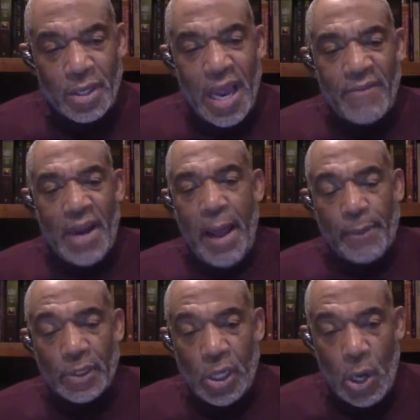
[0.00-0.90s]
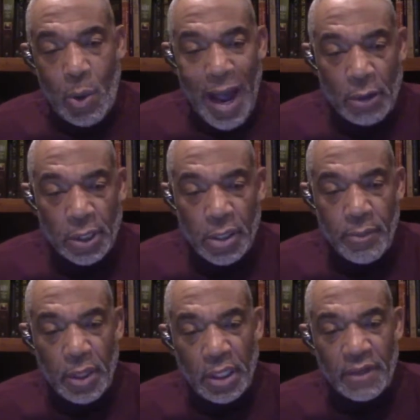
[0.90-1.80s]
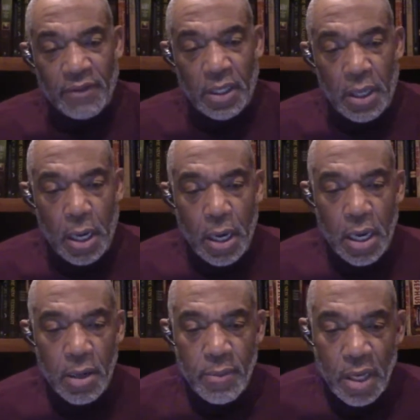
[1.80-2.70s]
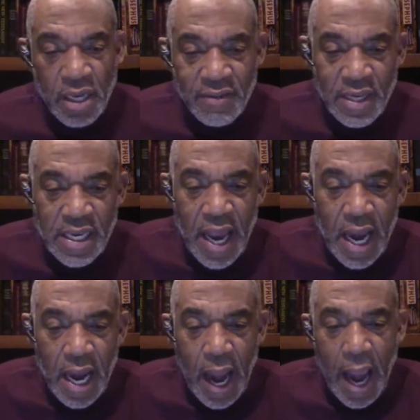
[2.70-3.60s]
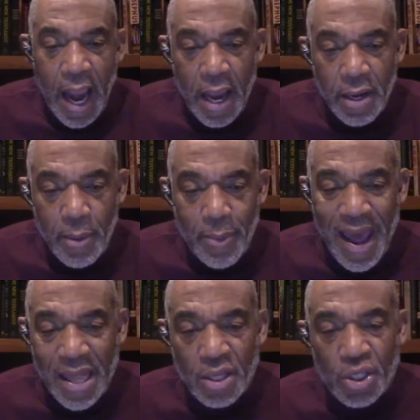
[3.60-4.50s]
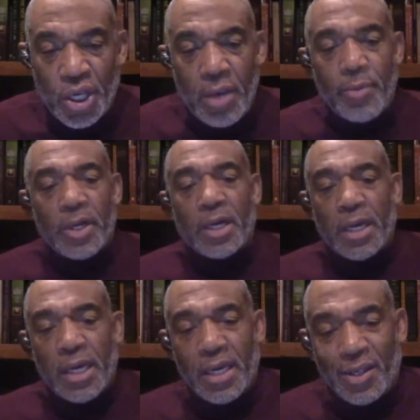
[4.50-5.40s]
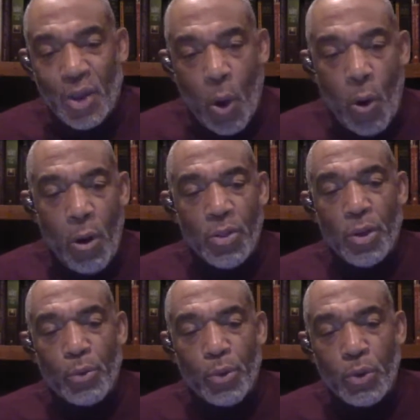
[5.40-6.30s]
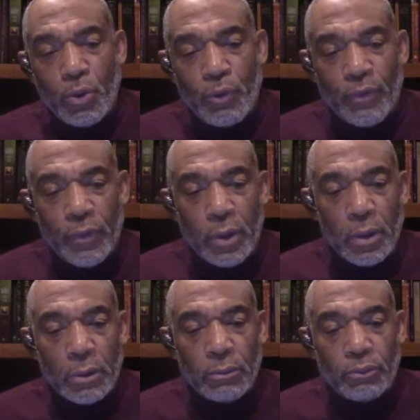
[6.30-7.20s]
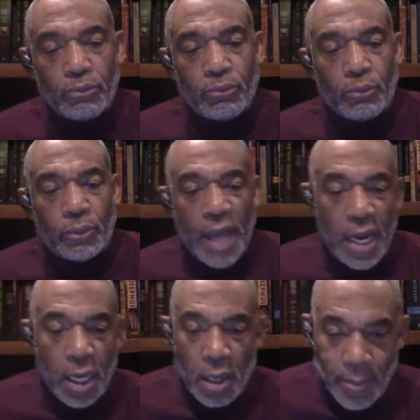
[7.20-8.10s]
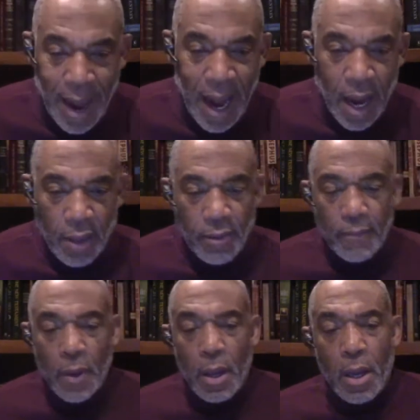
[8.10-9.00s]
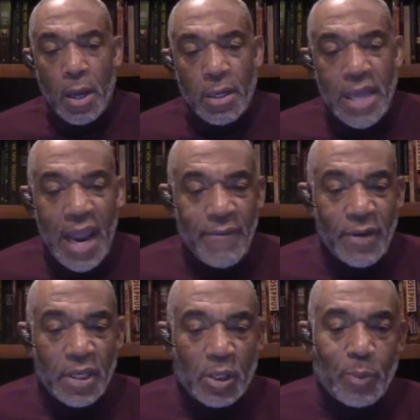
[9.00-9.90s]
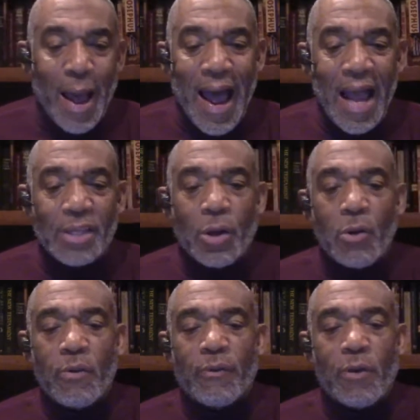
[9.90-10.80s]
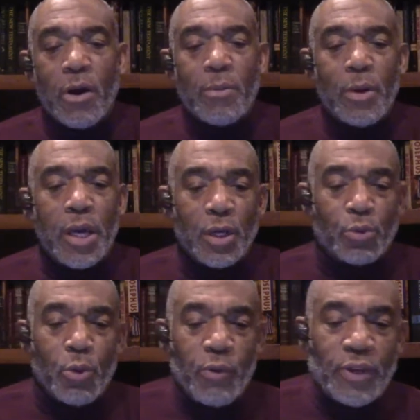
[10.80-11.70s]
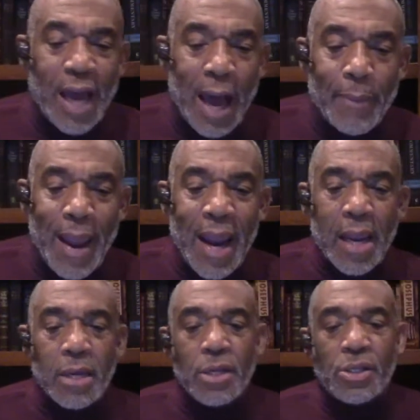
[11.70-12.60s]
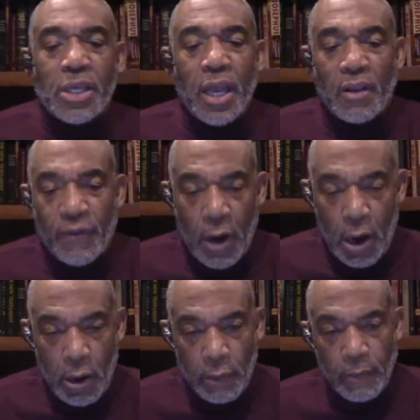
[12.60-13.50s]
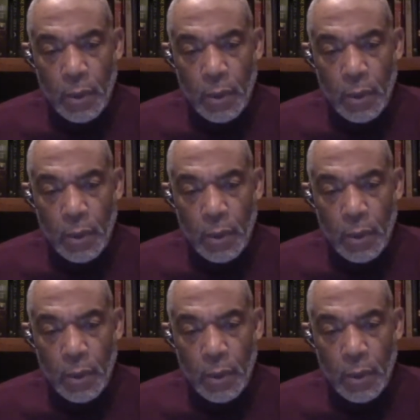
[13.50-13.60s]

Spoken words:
David happens to go out in the middle of the day, and Bathsheba is on the roof taking a bath. David spies her from his rooftop and sends for her.